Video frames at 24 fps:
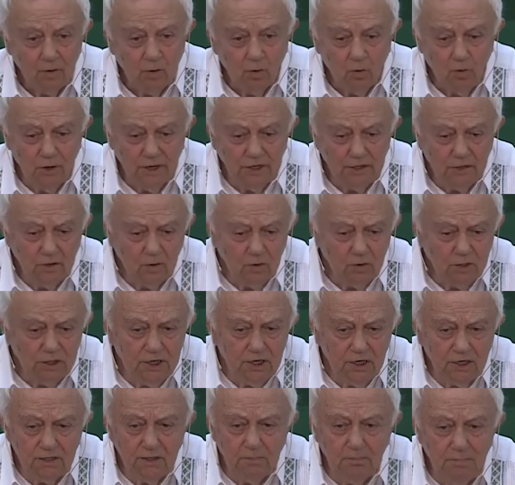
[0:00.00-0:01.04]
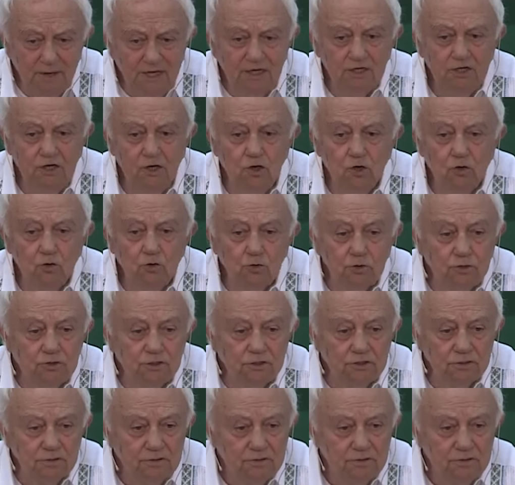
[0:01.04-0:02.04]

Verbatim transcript: when you hear the bad news,